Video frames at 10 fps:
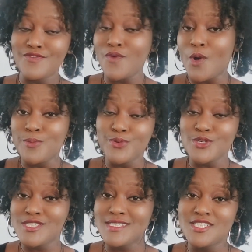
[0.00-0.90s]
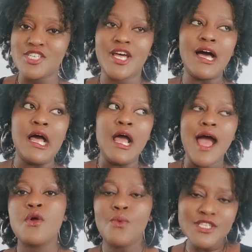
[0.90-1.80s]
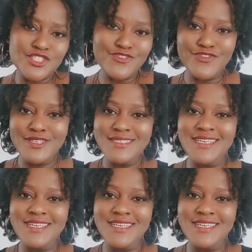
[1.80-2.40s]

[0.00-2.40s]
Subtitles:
form procedure. Once you fill